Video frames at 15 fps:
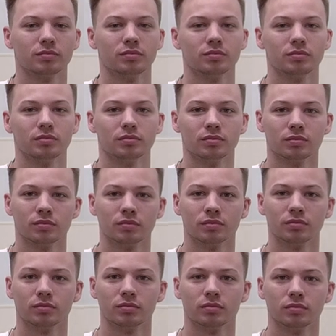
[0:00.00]

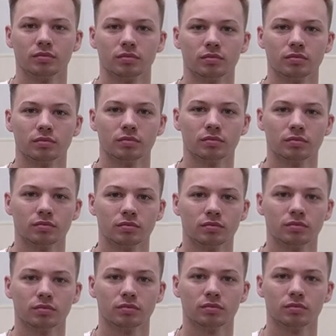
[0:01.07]

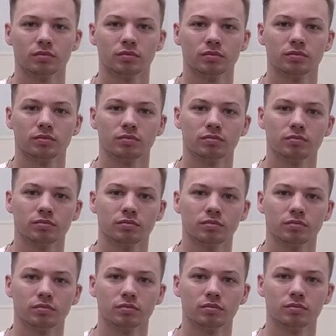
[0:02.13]

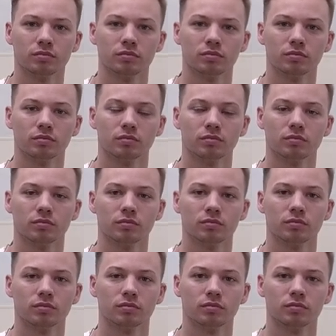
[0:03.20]

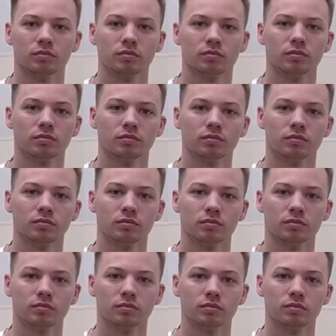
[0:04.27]
This person isn't speaking.